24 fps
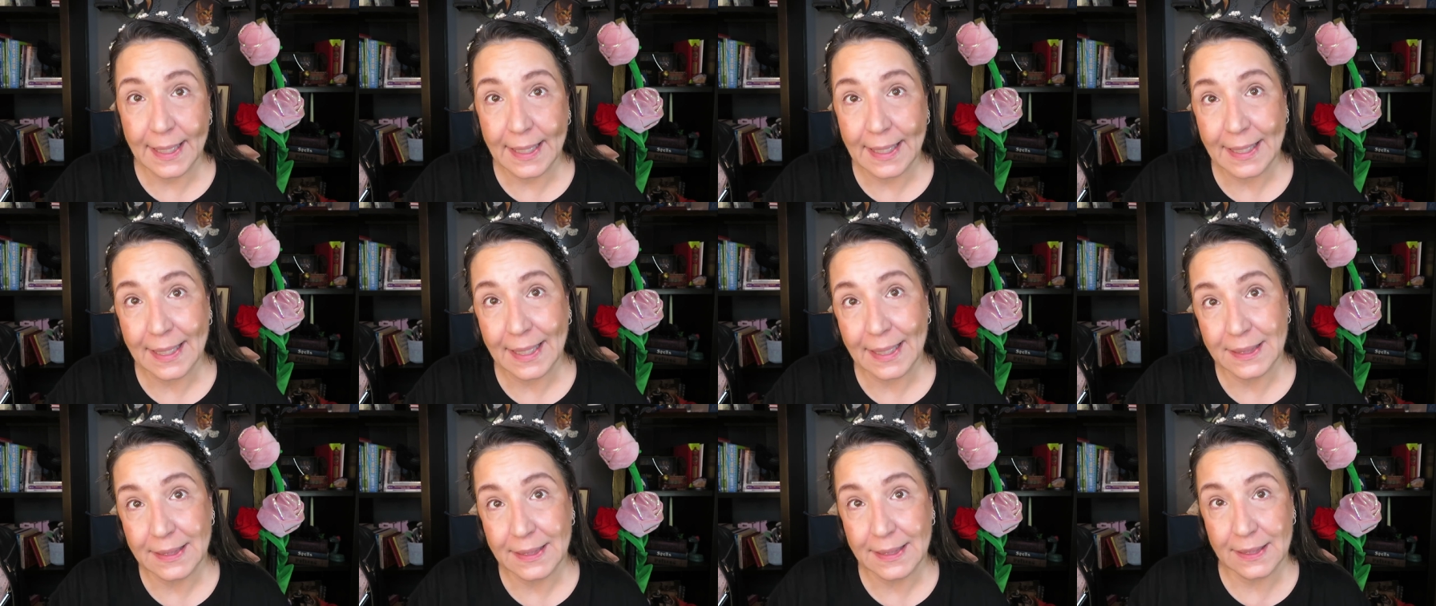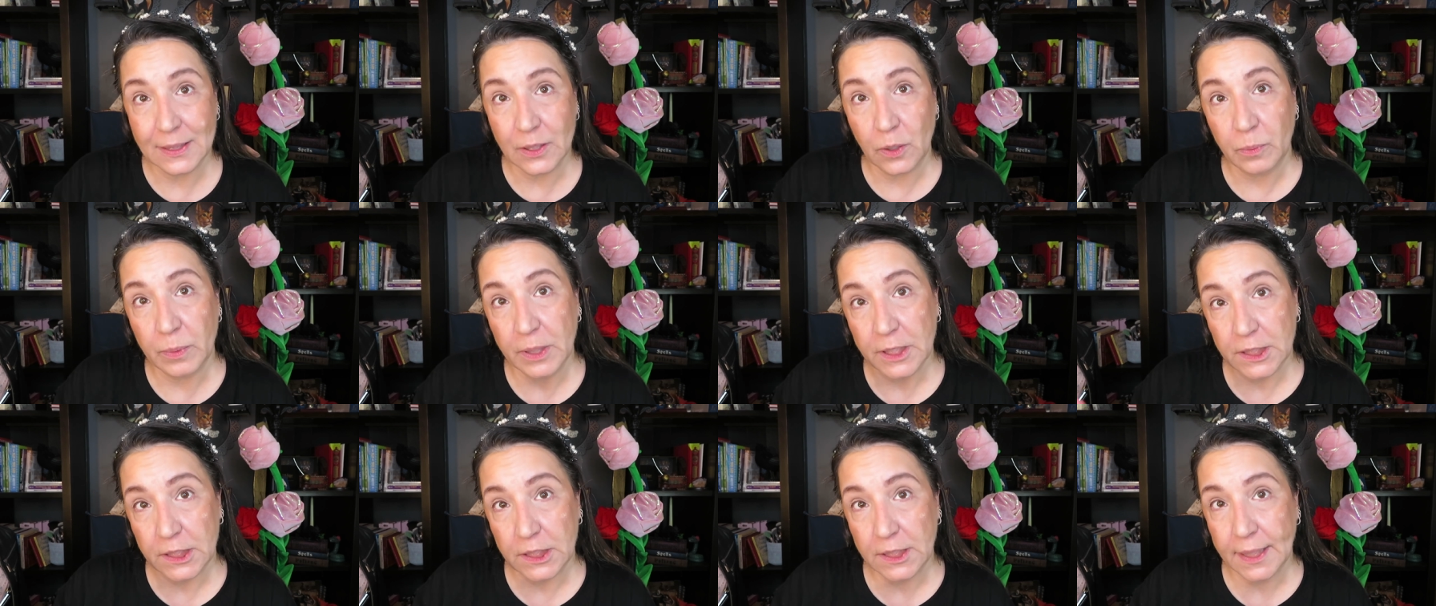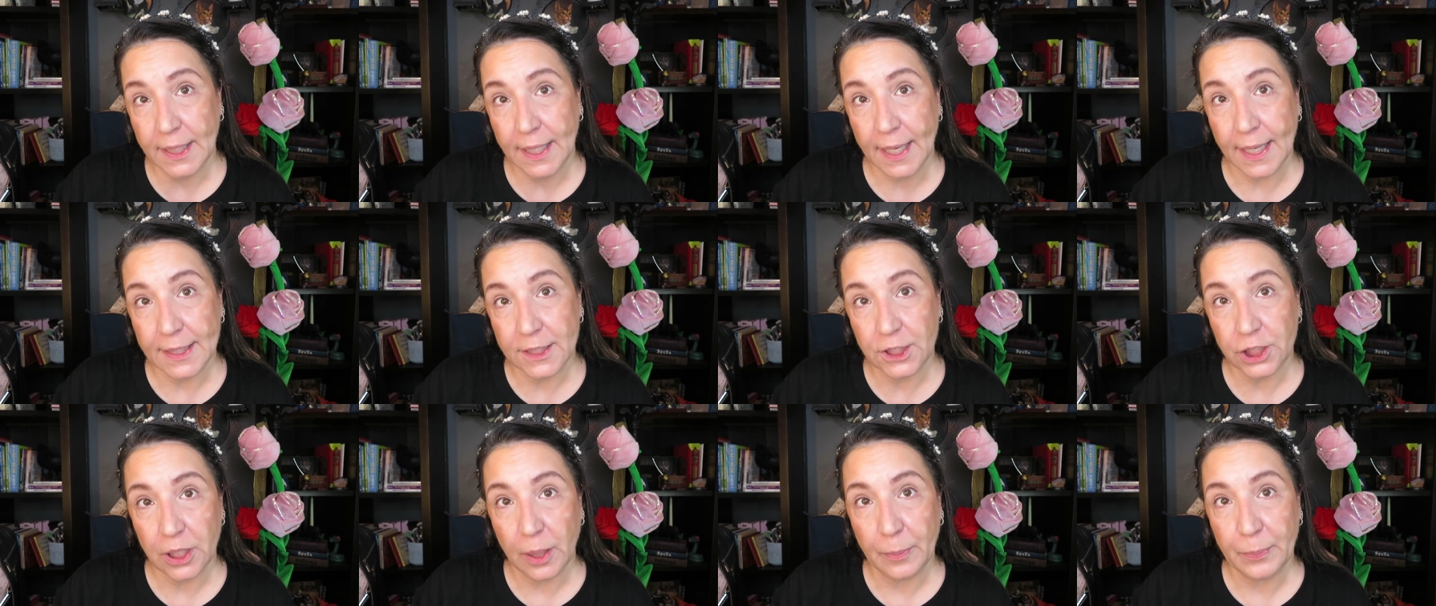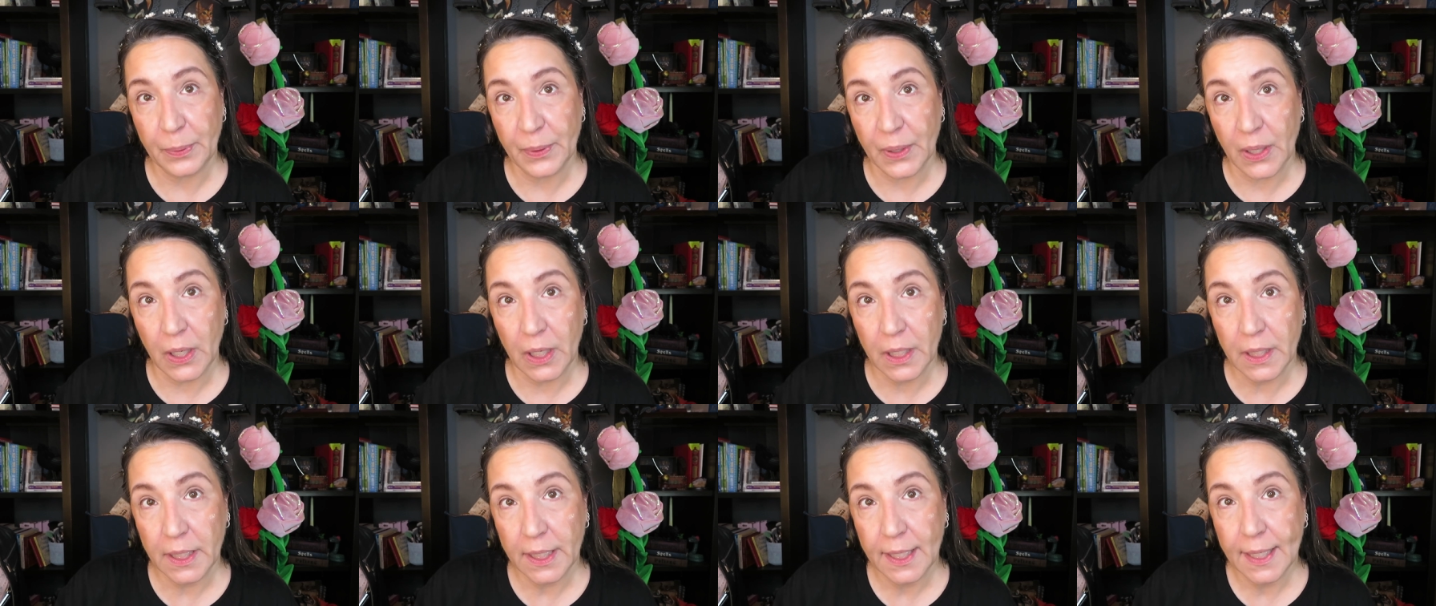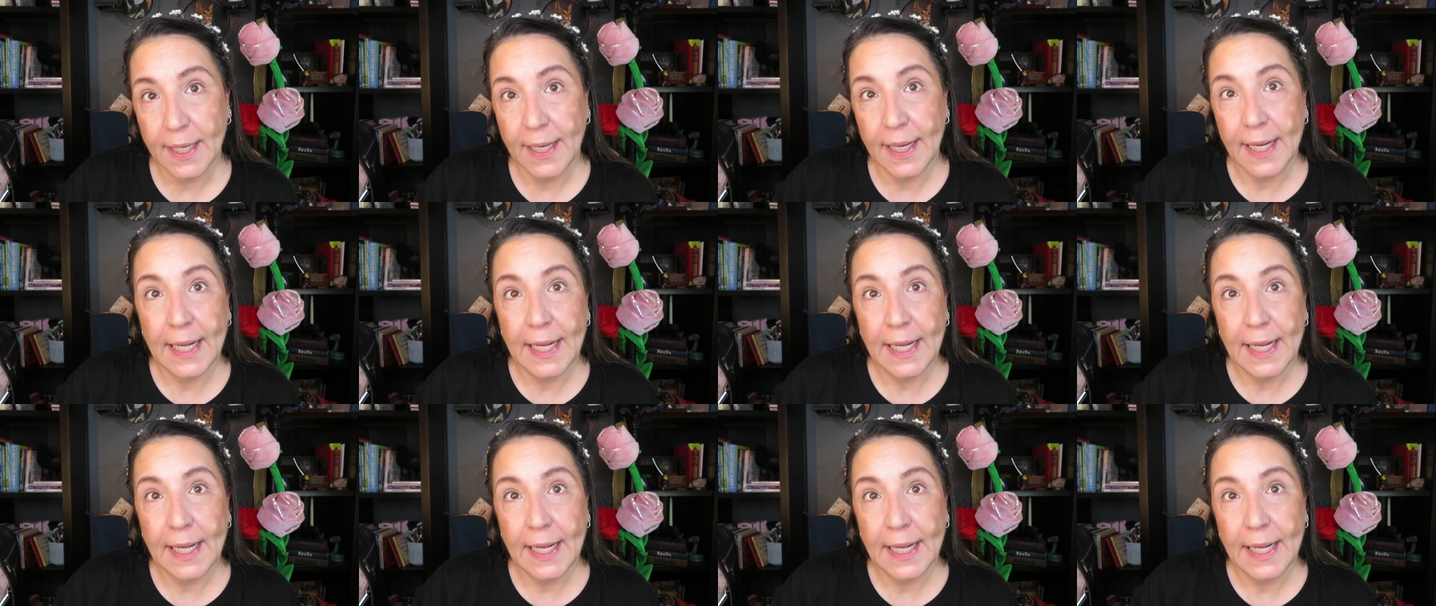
I got so much to catch up on